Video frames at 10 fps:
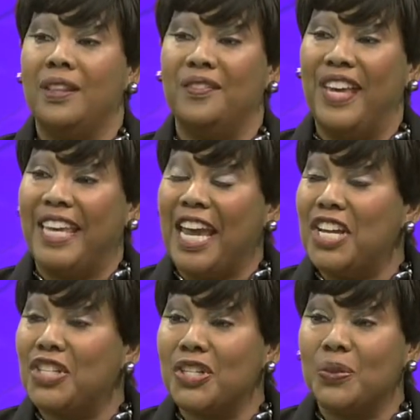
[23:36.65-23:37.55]
the
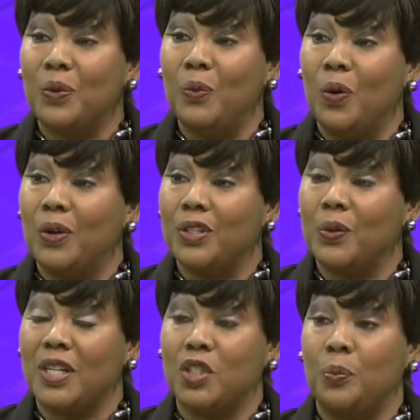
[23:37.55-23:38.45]
vacations we want to
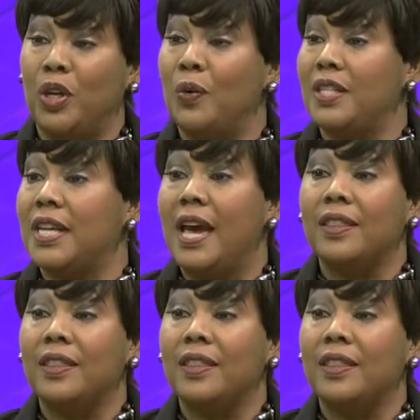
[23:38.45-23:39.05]
experience,